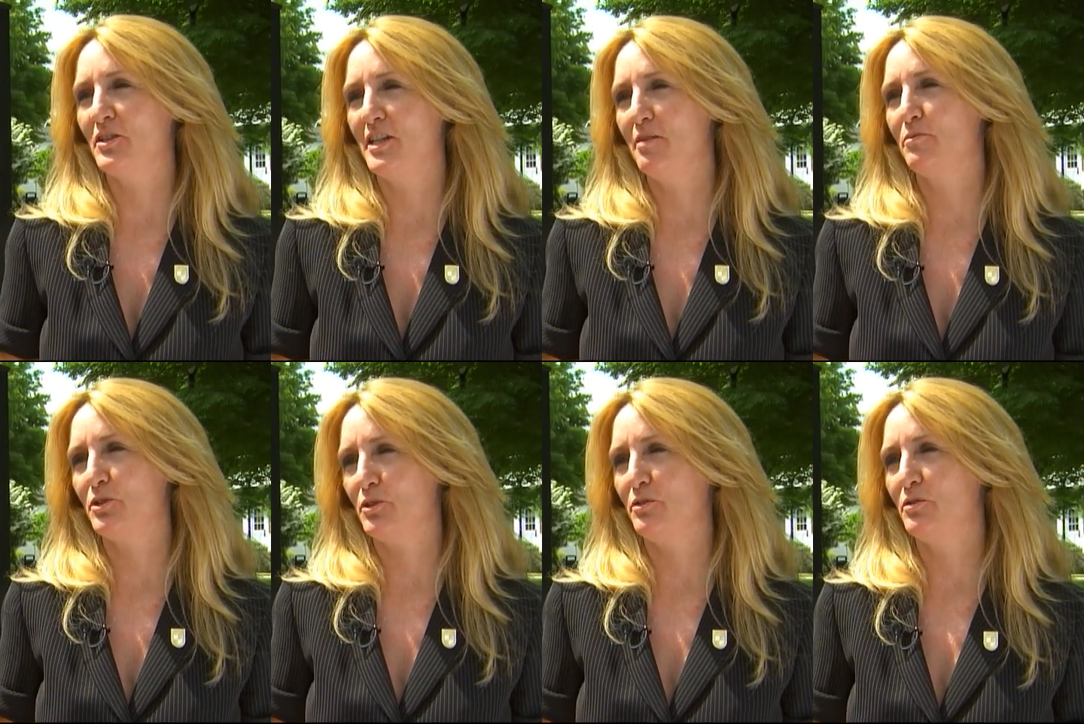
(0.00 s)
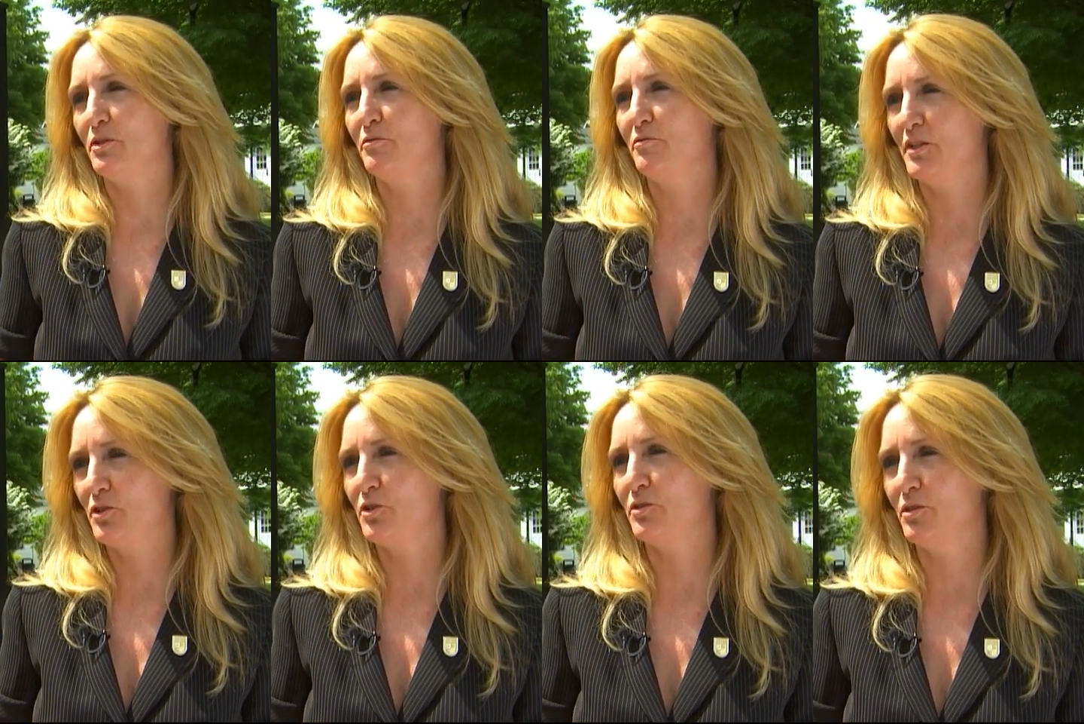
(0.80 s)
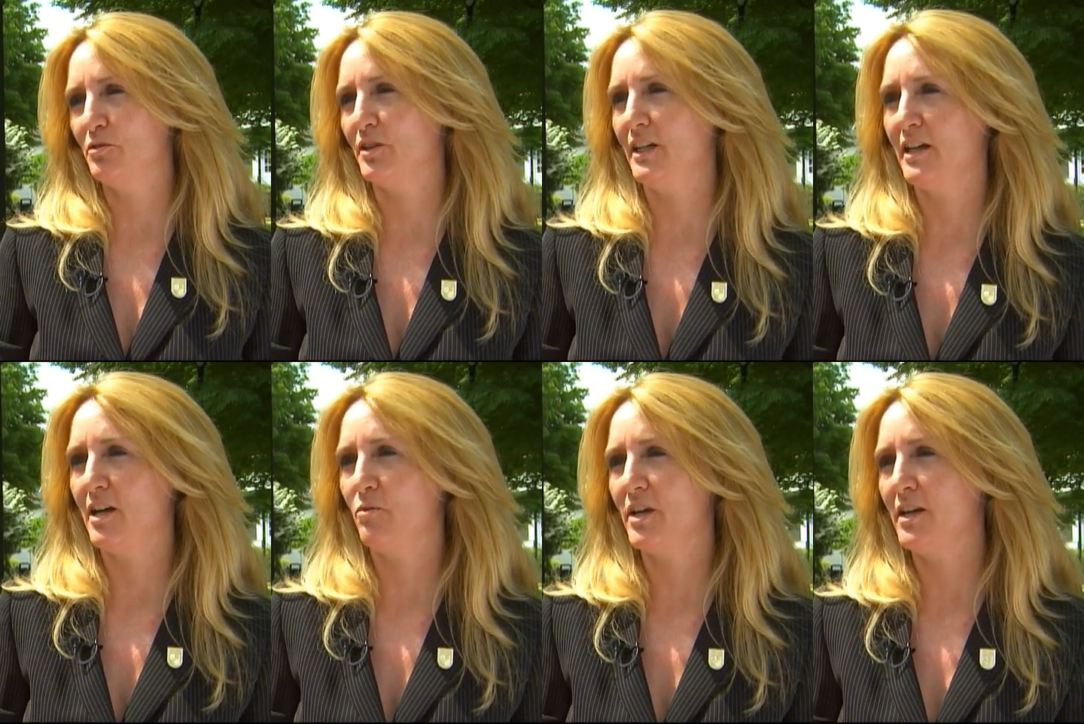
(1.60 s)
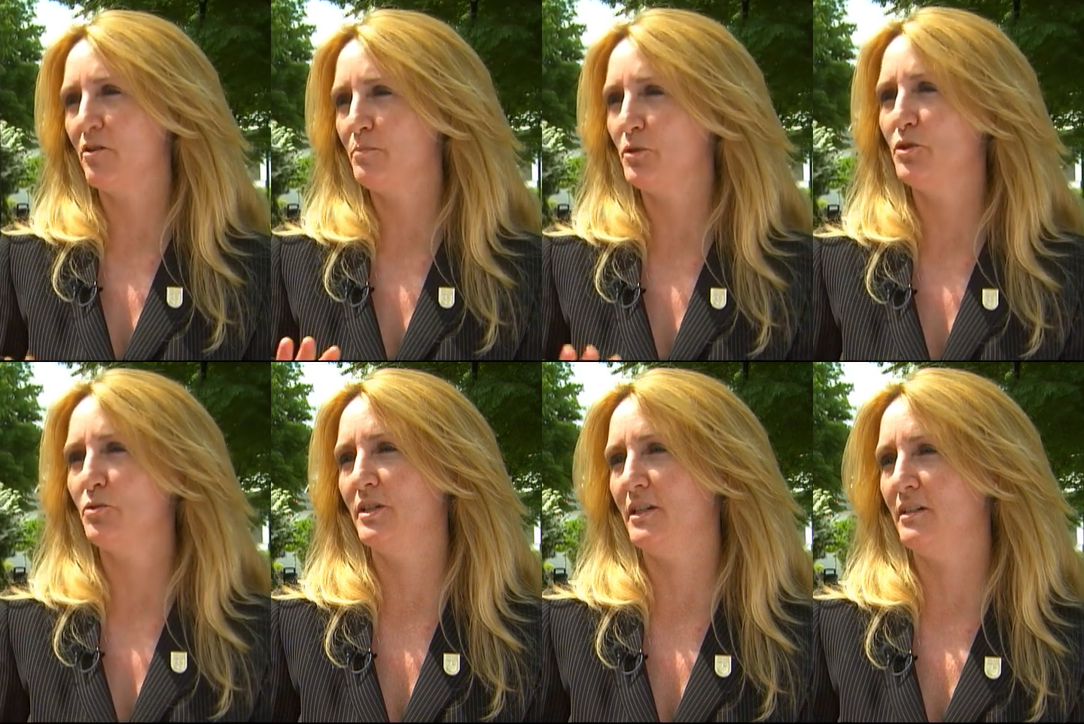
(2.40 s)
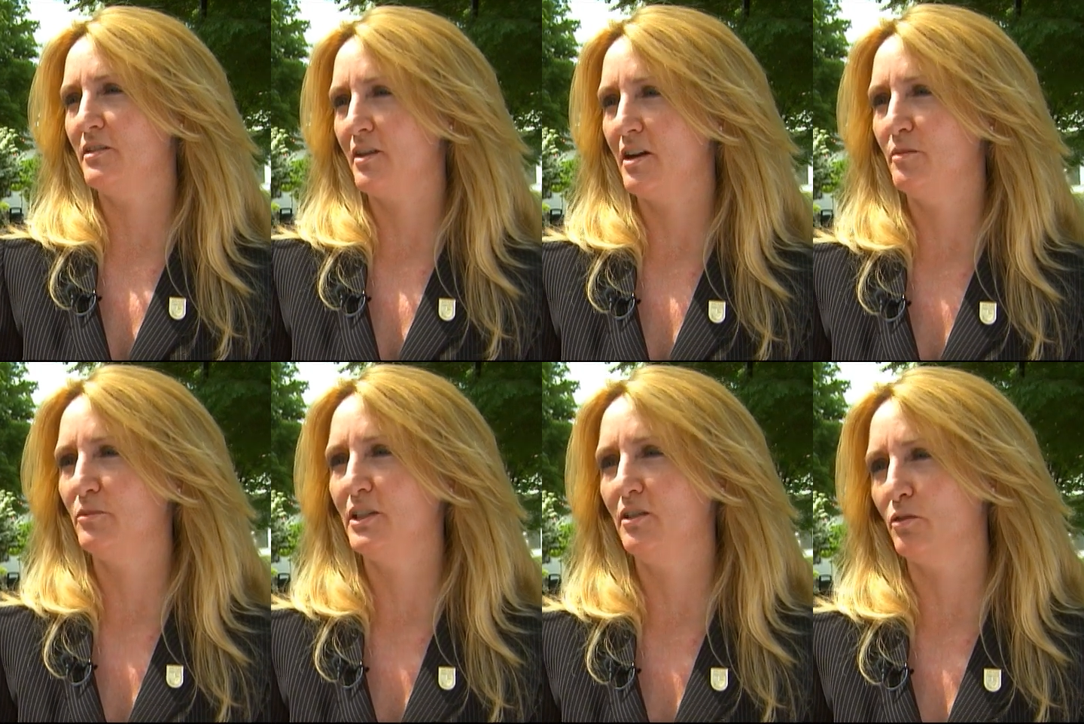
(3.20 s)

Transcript: enables you to finish your degree and we help you do it in a timely,